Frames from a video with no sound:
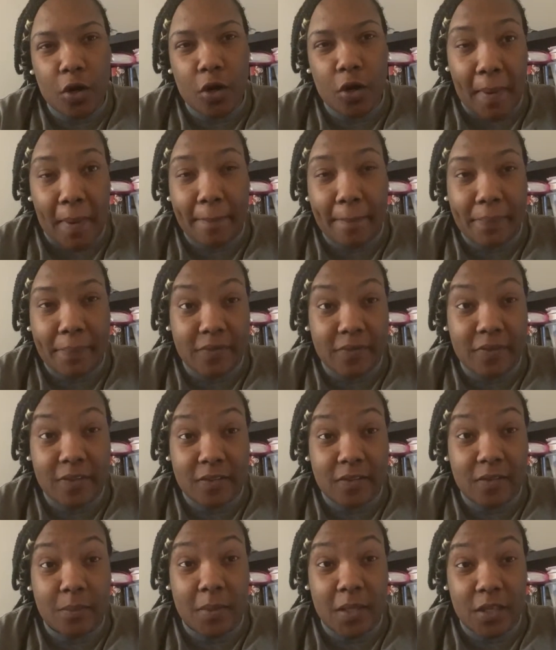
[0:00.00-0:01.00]
bump into
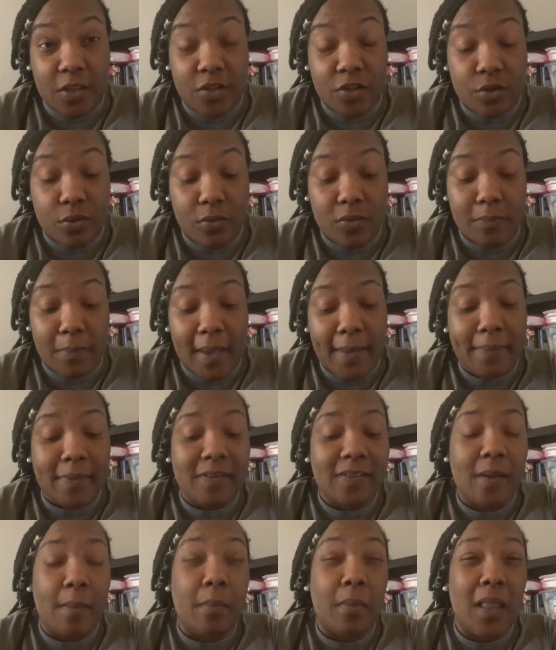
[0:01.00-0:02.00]
some issues, maybe
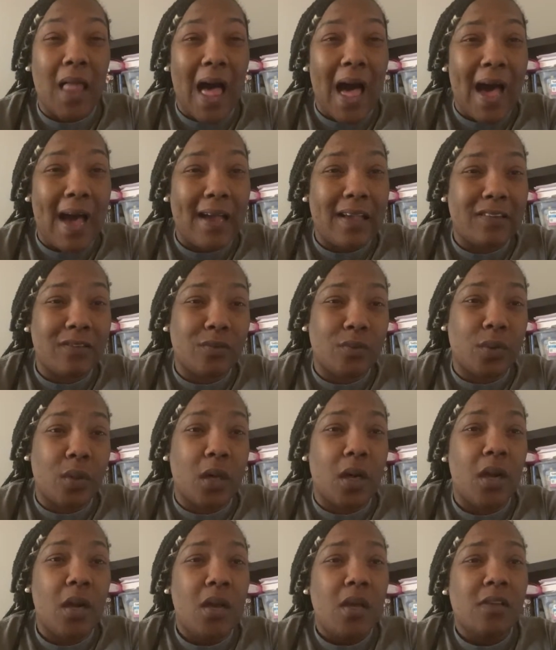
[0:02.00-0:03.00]
some lies
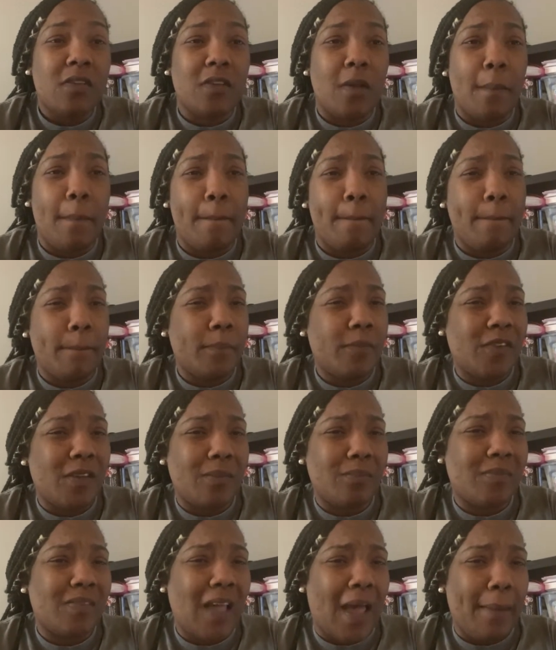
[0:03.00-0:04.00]
or some
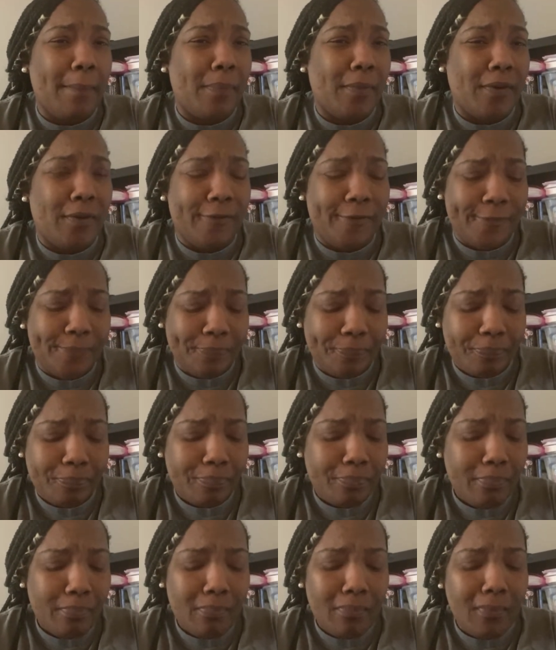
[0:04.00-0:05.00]
type of
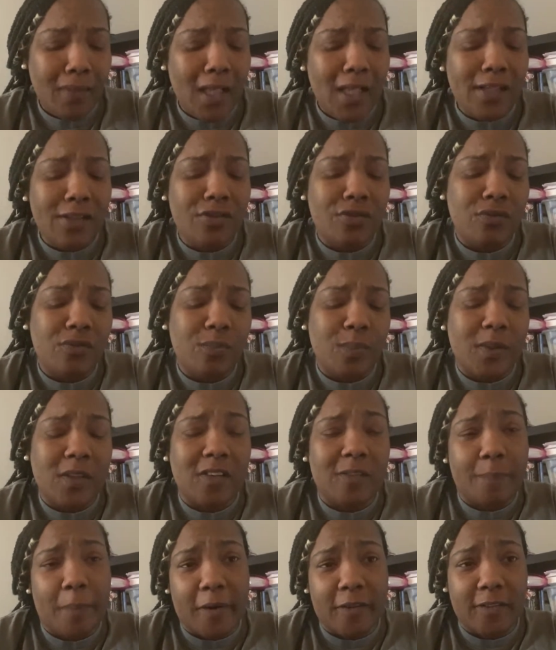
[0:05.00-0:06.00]
issues with
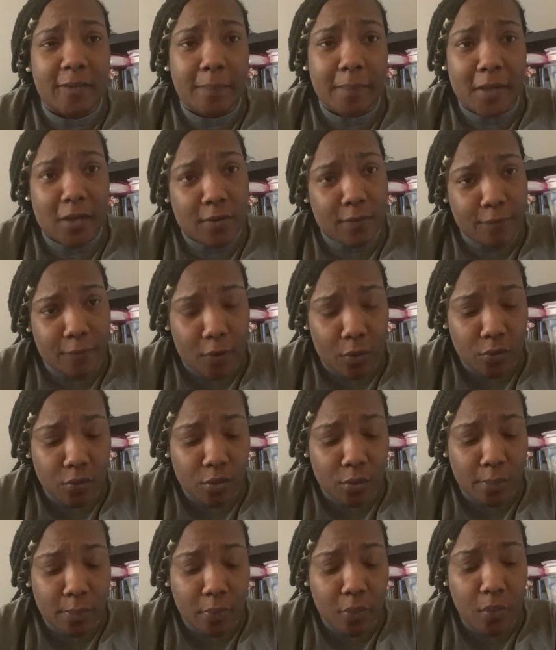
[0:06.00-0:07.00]
this person being
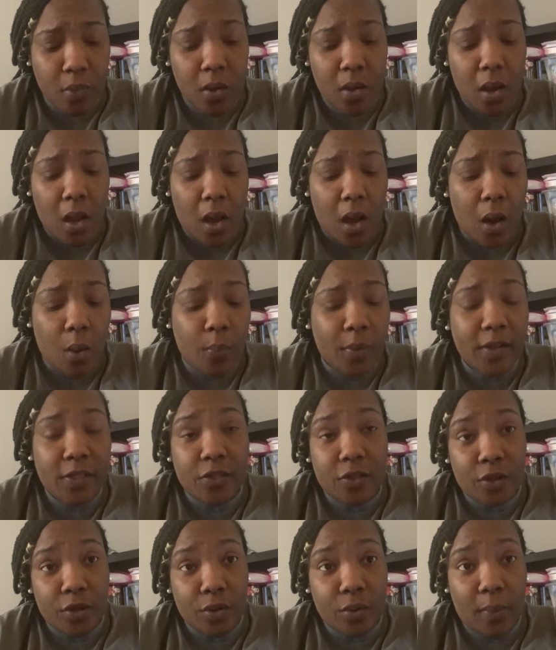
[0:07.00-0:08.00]
vulnerable
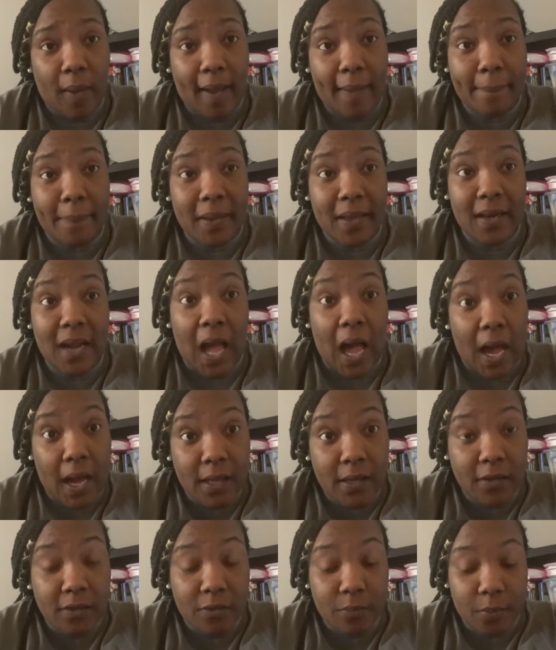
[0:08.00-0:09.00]
with you and being
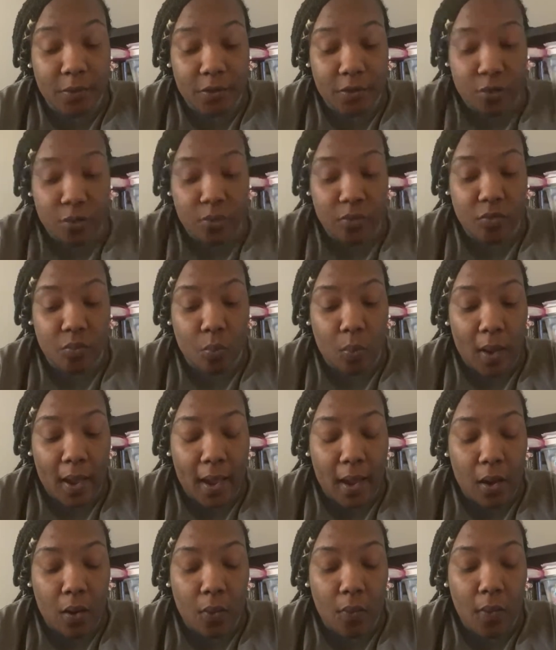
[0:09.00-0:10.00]
honest with you as
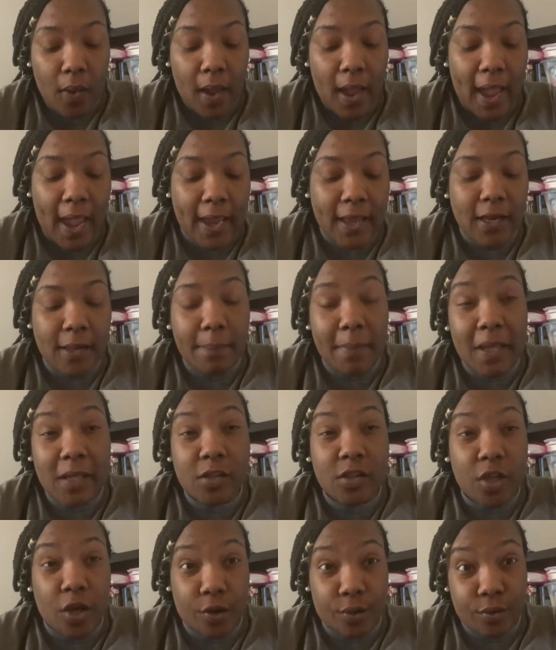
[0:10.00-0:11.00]
well, and it may
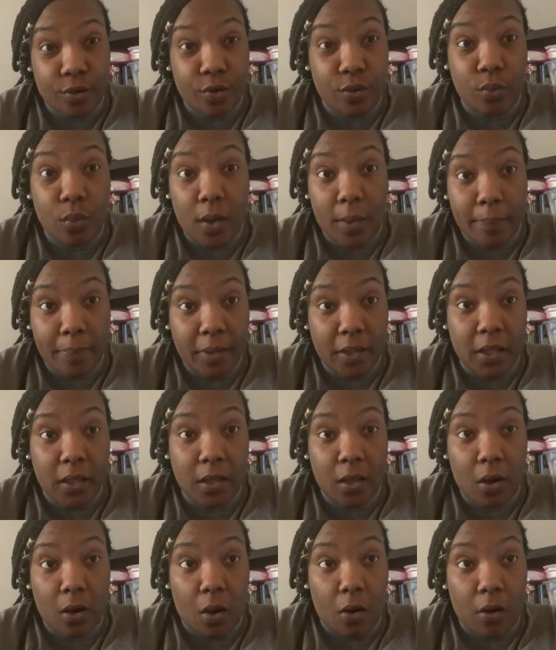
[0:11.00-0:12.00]
turn you
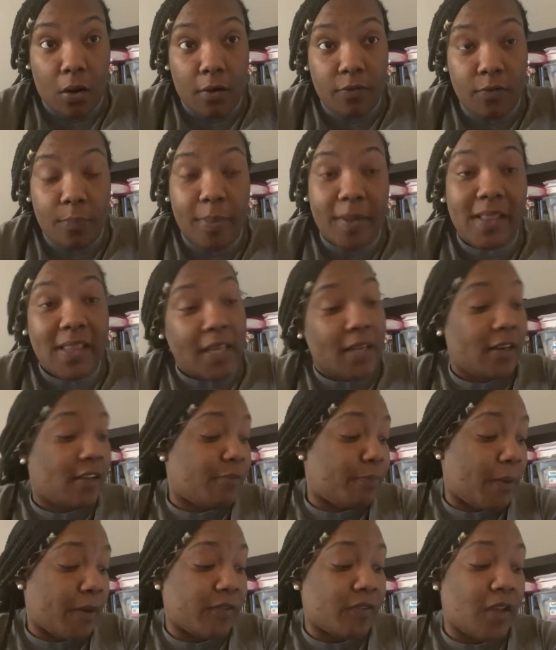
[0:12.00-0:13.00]
completely off. But then this
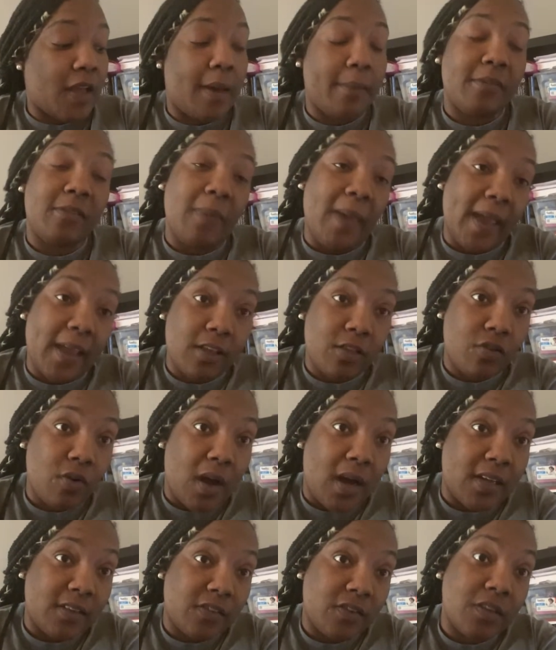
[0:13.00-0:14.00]
person comes back and
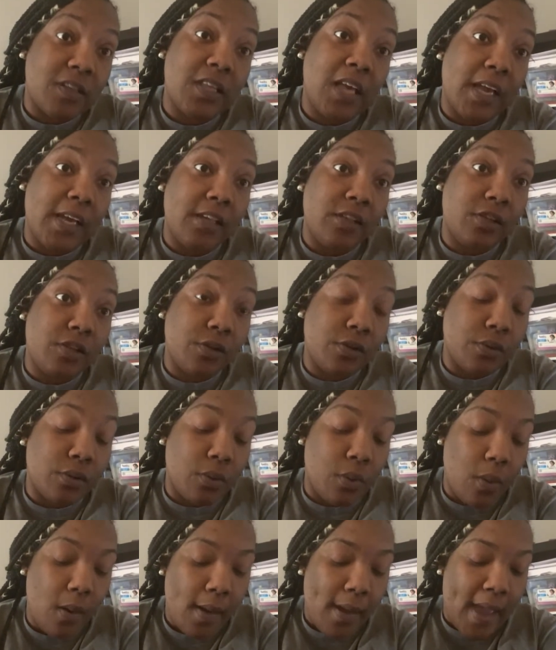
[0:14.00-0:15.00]
tries to chase
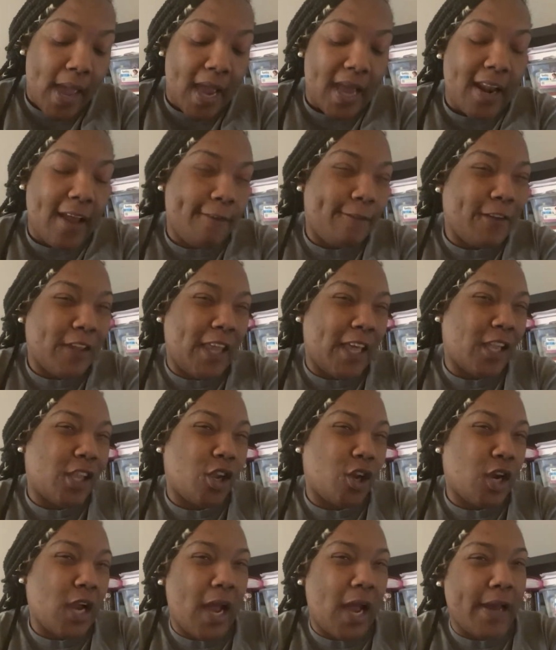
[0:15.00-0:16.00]
you, and I feel like
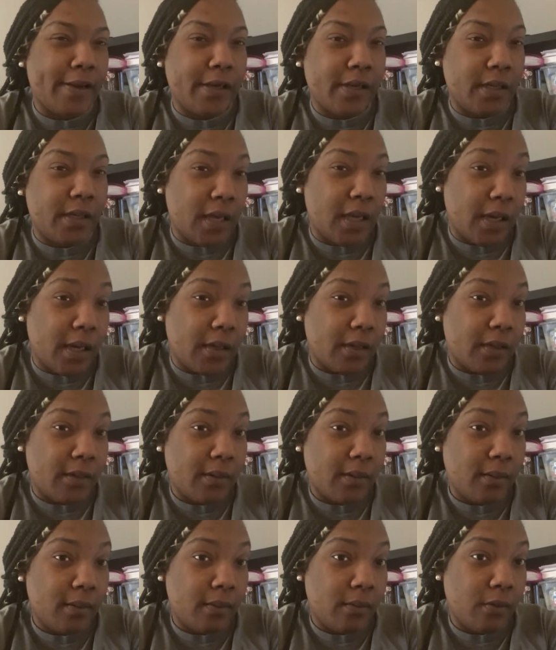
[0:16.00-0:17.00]
you're kind of done.
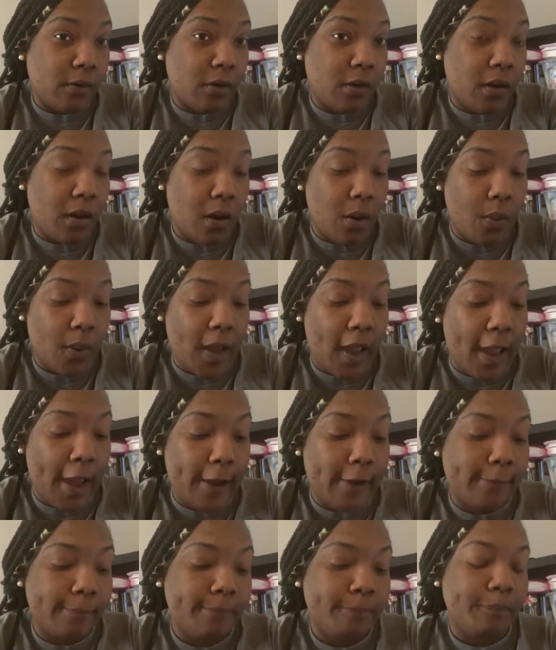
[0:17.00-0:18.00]

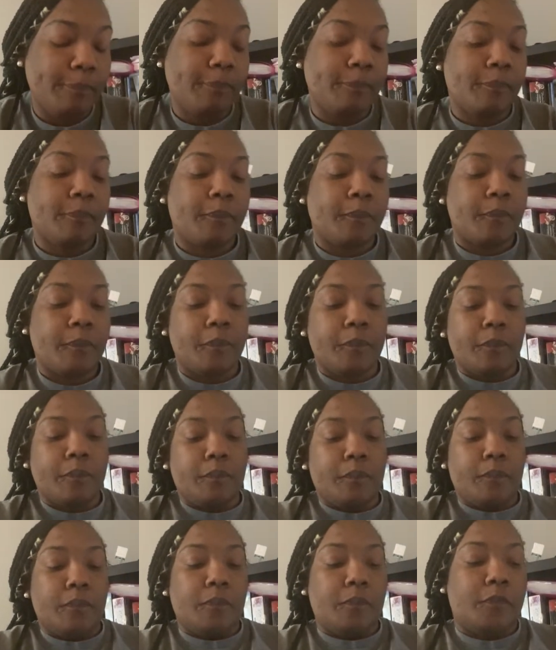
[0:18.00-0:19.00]
Okay,
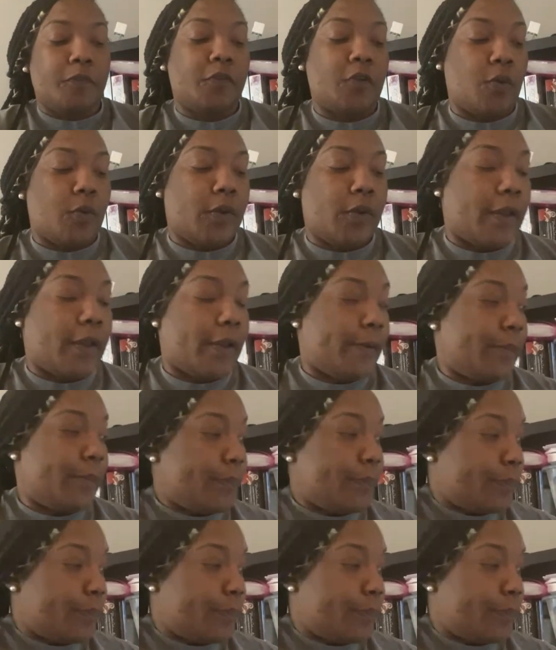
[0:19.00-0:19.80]
so yeah,